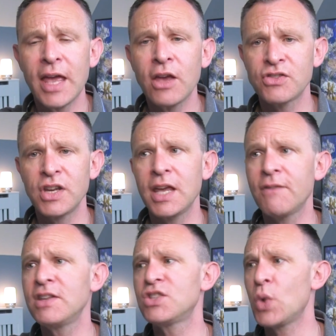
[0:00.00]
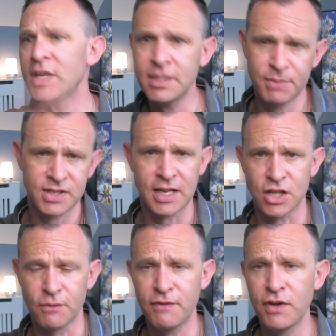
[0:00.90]
instead of giving
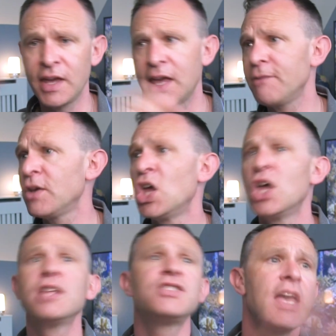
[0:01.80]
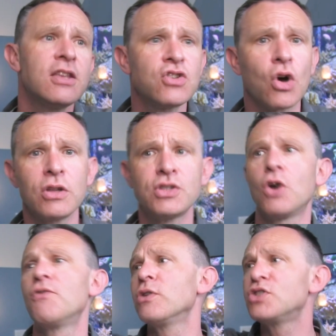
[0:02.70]
20% off, if you can give $10
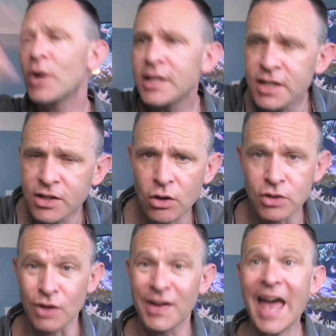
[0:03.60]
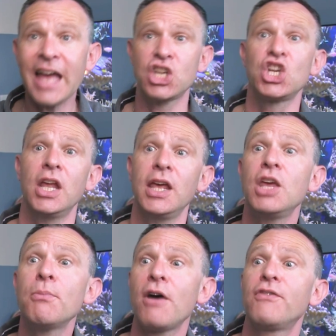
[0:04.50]
off or $20 off, actually
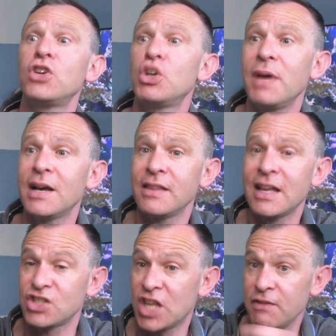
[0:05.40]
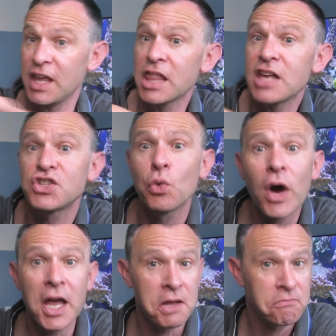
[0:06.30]
you might find that's giving less
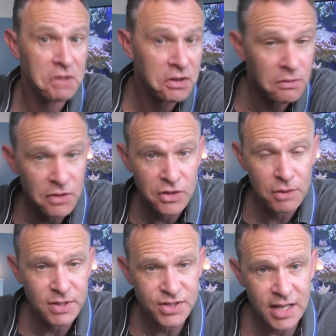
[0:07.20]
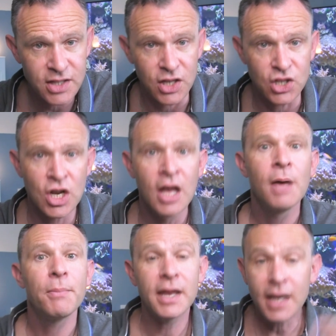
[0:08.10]
away than the percentage.
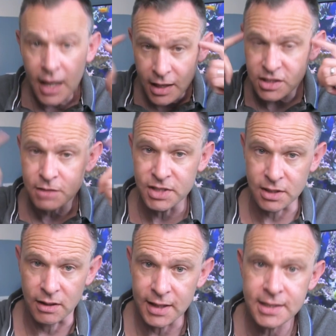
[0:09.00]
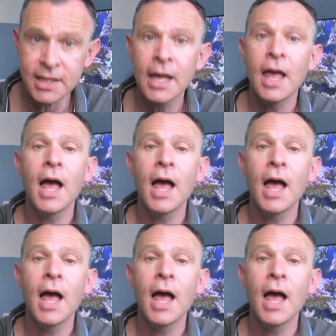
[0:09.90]
But in a customer's eyes,